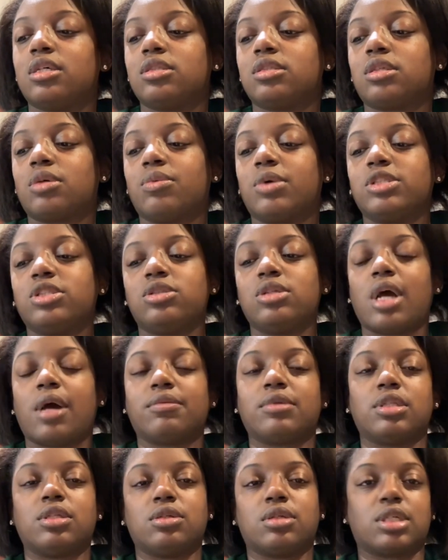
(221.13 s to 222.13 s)
So once you have
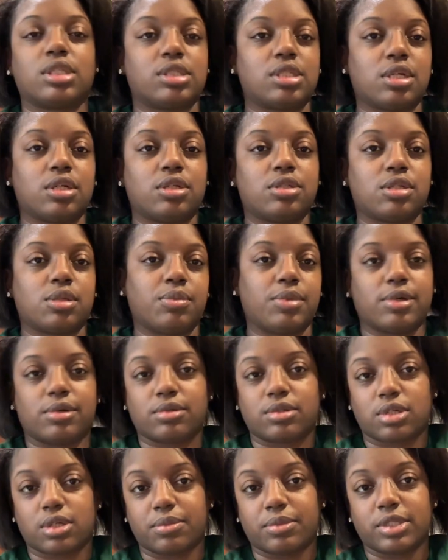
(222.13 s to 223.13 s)
to do continuously breathing
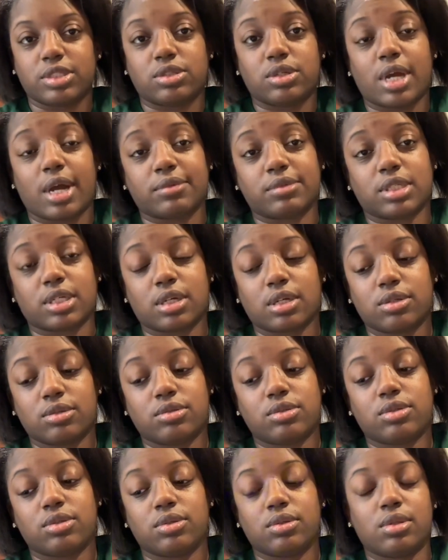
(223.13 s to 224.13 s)
treatments, you have to go
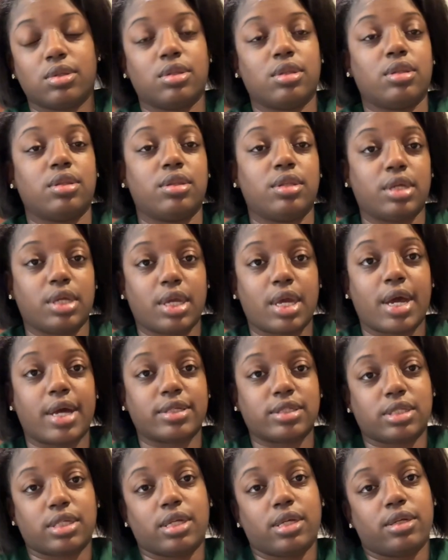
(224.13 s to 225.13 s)
to the
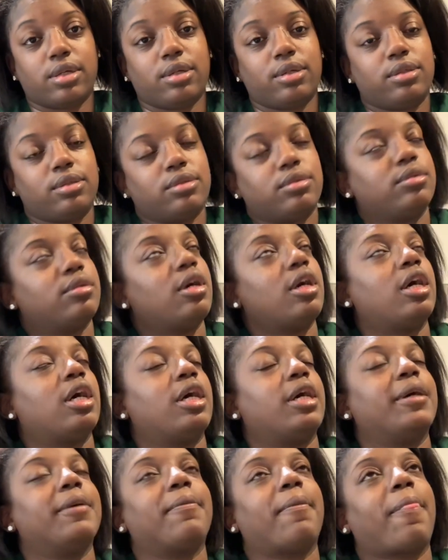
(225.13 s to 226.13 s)
ICU. because
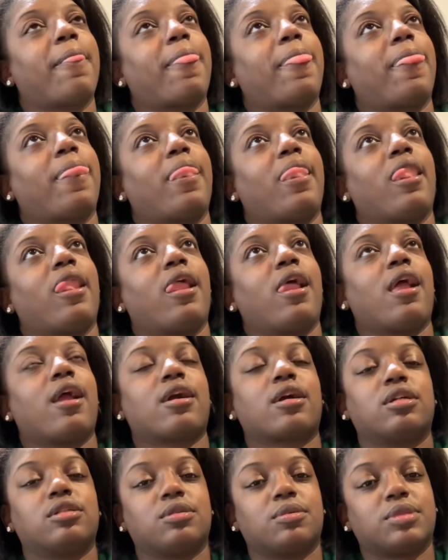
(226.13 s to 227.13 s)

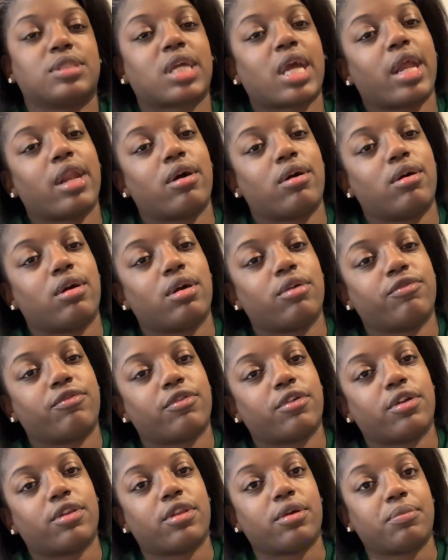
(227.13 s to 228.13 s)
mm-hmm. um, it was kind of hard
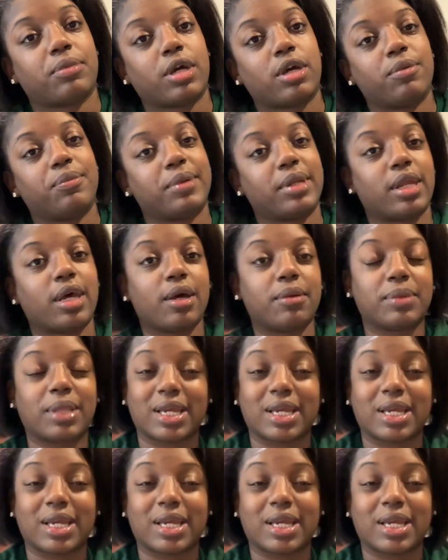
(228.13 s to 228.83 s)
for them to open up.